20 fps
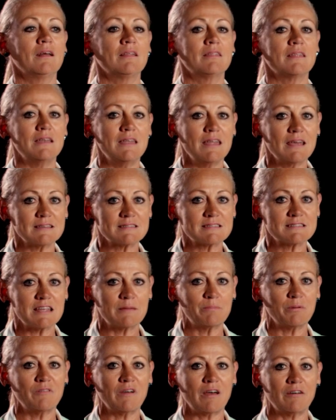The next
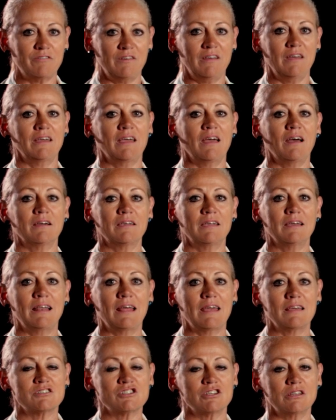step of our fare
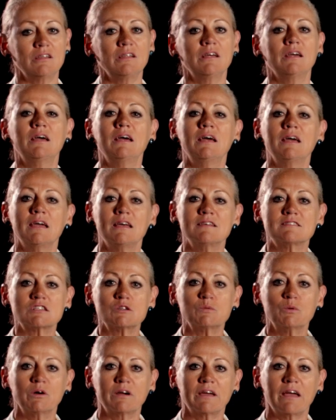calculation is to
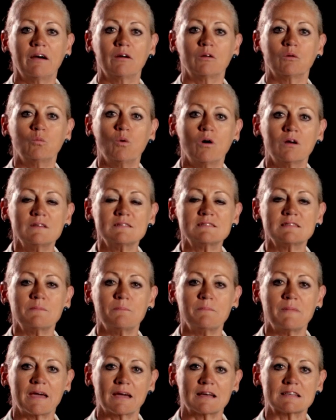work out what is the
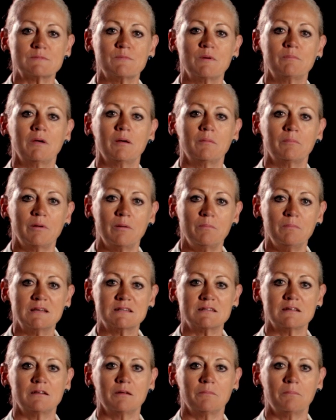maximum
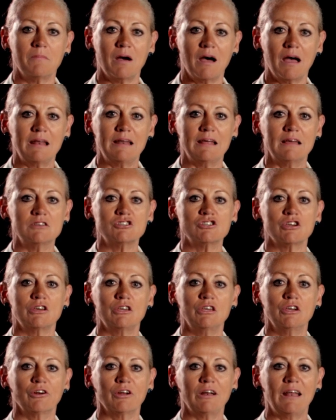permitted mileage
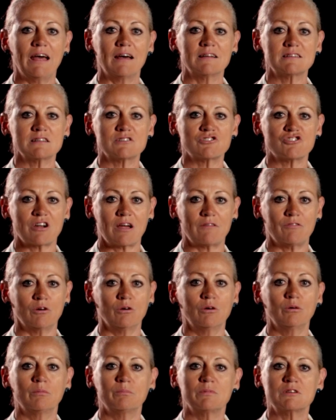you're allowed to
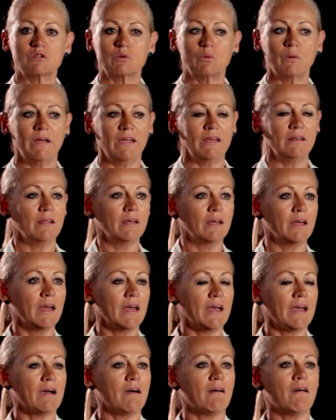travel between
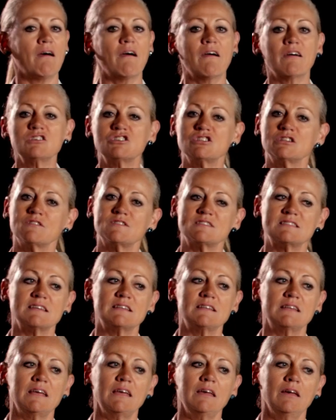our origin of
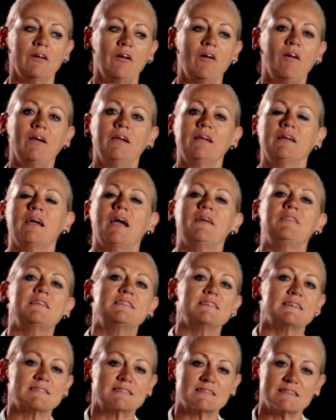Sydney and the
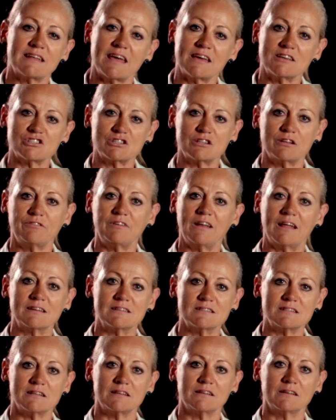destination of
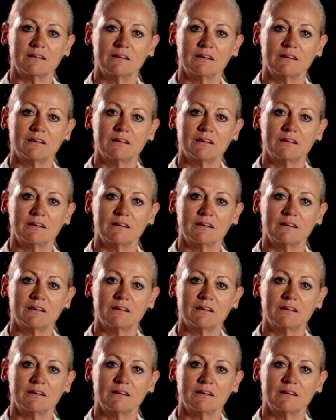London.